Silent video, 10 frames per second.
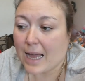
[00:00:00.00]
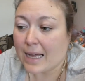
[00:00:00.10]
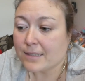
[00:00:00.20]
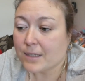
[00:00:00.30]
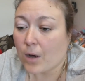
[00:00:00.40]

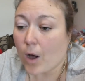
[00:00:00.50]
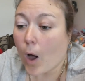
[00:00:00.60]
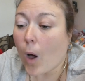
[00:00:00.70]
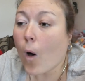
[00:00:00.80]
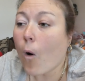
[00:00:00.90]
And
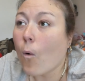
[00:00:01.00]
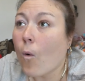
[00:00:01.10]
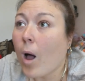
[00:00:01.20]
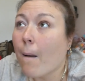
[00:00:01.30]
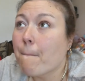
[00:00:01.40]

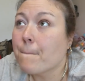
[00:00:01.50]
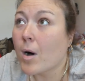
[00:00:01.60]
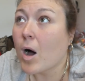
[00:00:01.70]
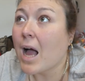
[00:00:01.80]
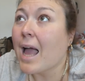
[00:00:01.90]
oh
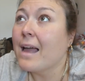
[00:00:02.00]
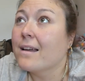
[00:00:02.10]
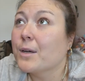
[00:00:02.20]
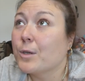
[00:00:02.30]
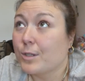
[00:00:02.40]
my
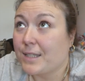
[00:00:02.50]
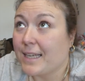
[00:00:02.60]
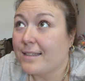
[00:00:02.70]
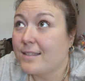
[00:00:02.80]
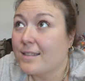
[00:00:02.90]

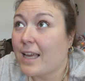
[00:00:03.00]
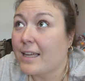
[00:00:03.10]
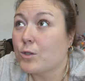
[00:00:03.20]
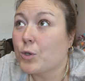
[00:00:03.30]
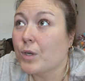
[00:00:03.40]
goodness,
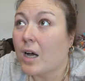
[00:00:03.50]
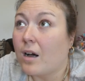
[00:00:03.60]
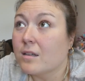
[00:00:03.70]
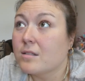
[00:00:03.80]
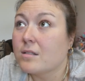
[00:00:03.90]
it took
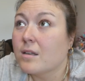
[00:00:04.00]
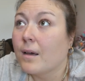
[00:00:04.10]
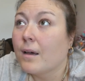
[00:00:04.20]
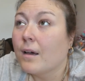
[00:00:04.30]
us